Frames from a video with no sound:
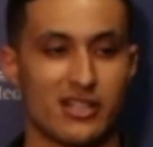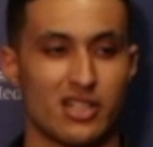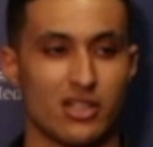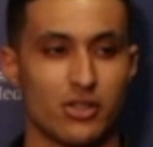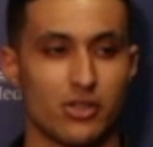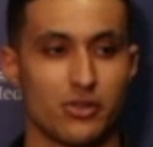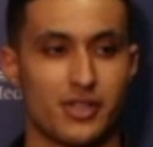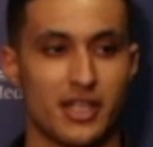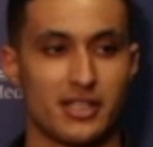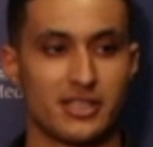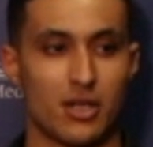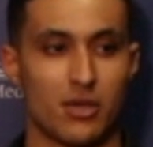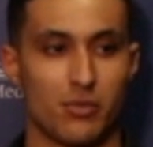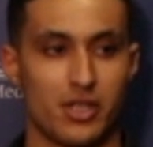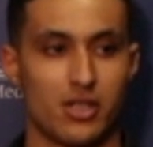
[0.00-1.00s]
the little things
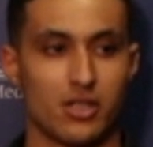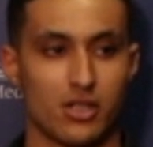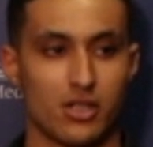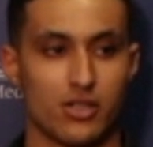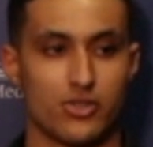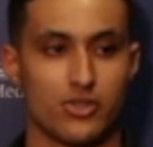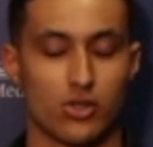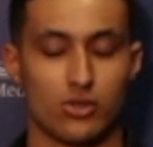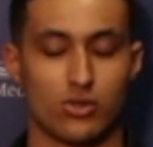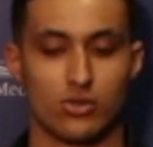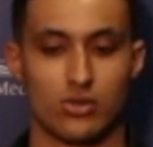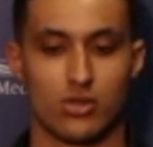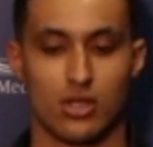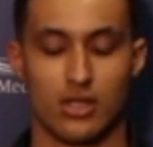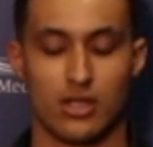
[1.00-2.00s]
that we could have
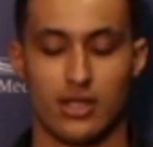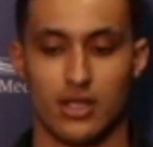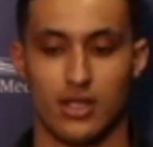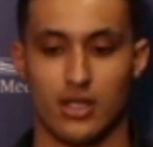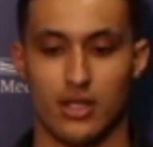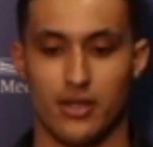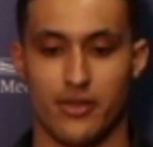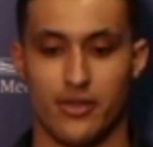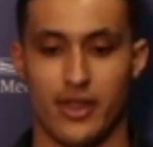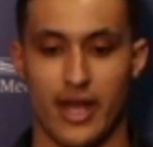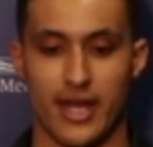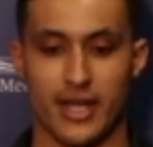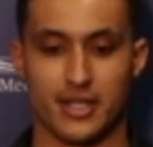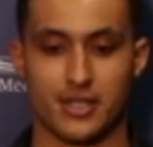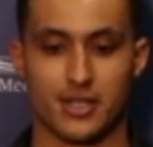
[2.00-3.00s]
controlled
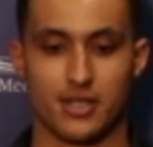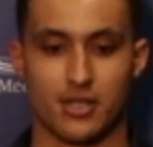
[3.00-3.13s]
that